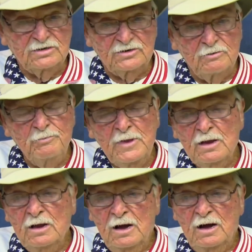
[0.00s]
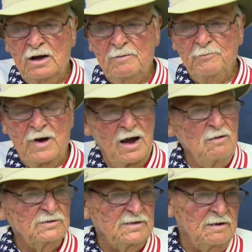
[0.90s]
So
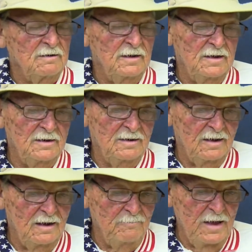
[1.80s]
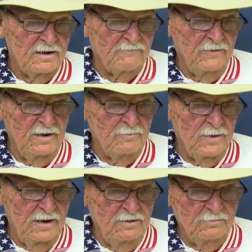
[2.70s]
I was there, and I met a friend of
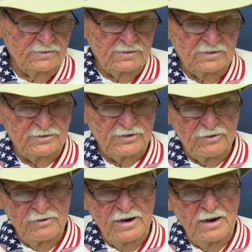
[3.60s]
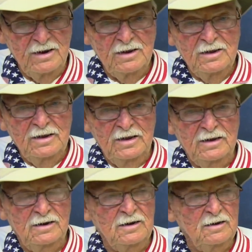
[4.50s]
mine who was an attorney
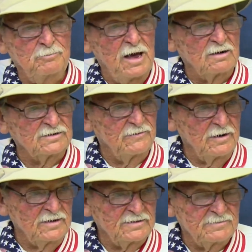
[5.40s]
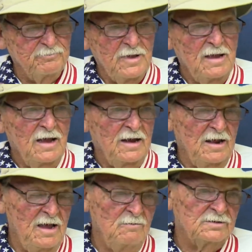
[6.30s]
in Palos Verdes, and
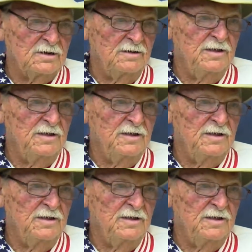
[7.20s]
he was on